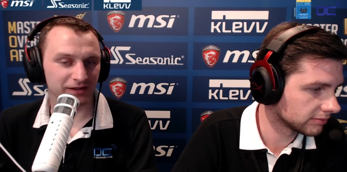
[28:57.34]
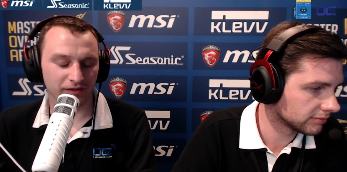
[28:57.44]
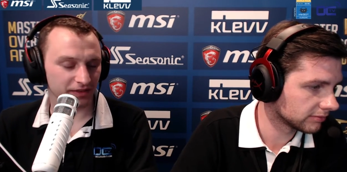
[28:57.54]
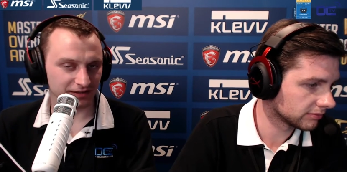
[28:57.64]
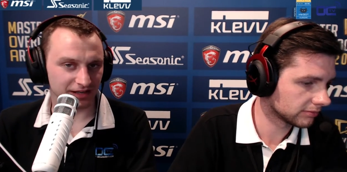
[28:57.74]
Speaker 1: I
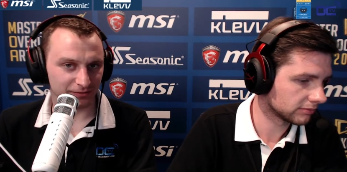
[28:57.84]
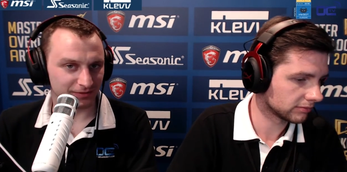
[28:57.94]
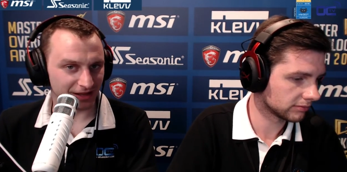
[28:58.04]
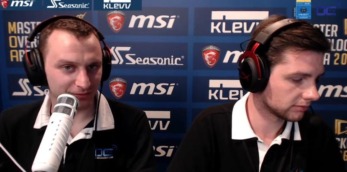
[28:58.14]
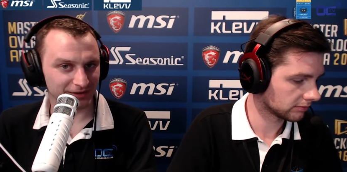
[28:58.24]
don't think we
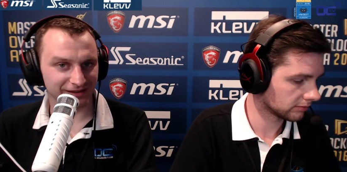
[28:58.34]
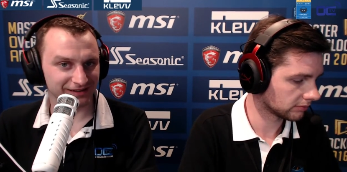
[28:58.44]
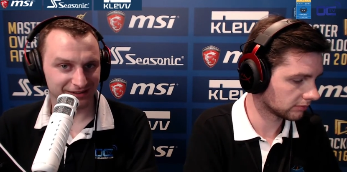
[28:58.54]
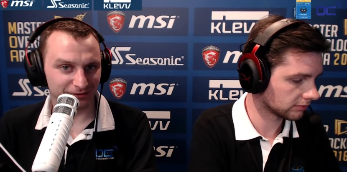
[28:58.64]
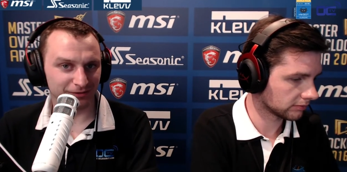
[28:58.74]

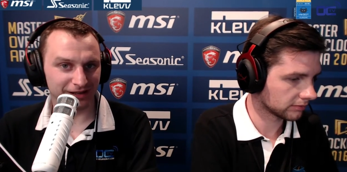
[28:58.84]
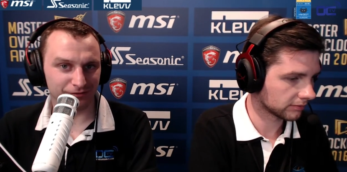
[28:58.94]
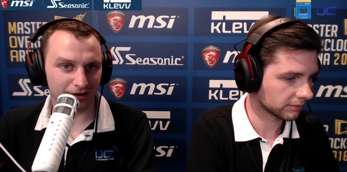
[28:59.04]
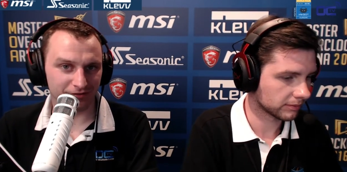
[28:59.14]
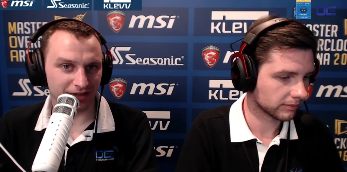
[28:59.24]
will
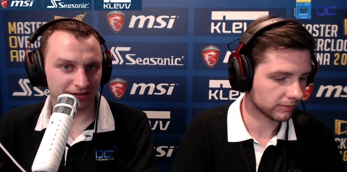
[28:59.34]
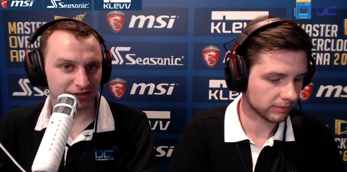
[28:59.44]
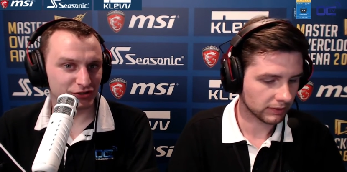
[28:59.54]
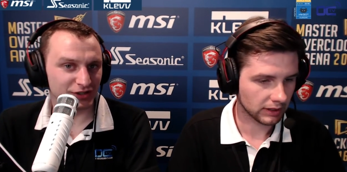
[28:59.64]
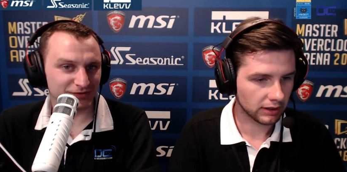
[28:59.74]
ever have that.
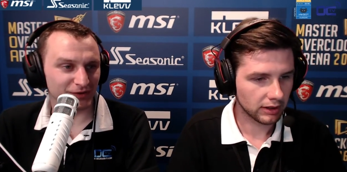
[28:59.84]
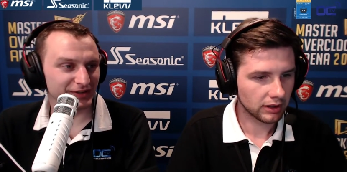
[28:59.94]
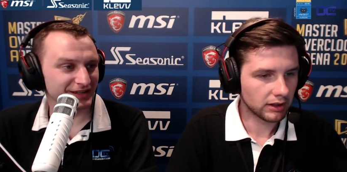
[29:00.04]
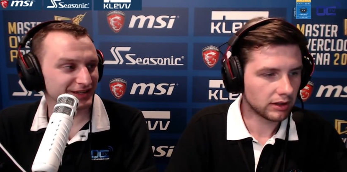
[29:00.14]
Just for